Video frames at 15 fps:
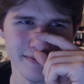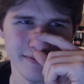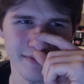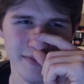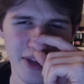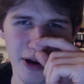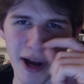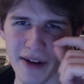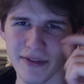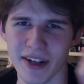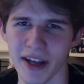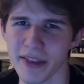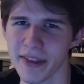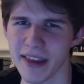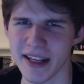Though I've
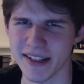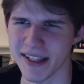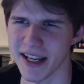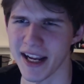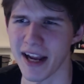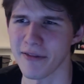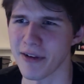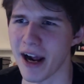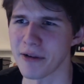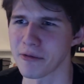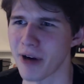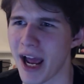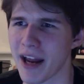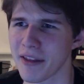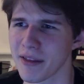done things like I
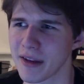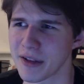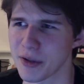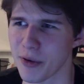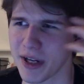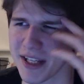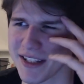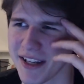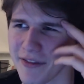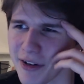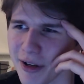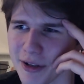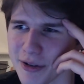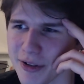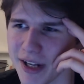ran the
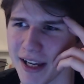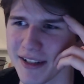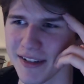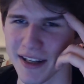2700X,